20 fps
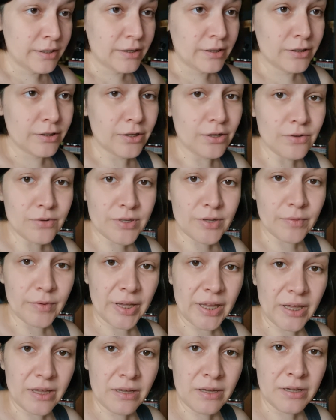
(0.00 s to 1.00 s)
those
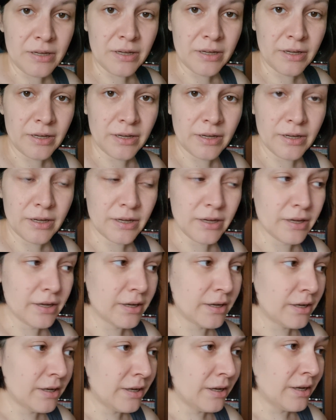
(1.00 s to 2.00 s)
away,
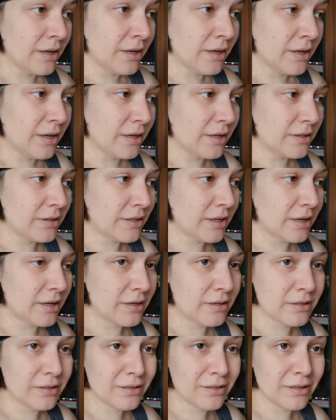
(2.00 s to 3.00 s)
and
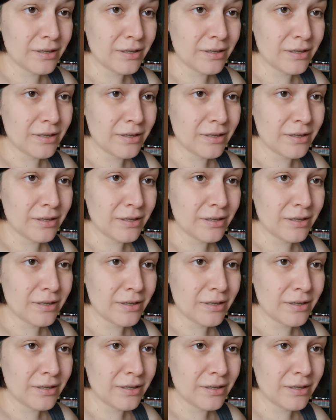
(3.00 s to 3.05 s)
then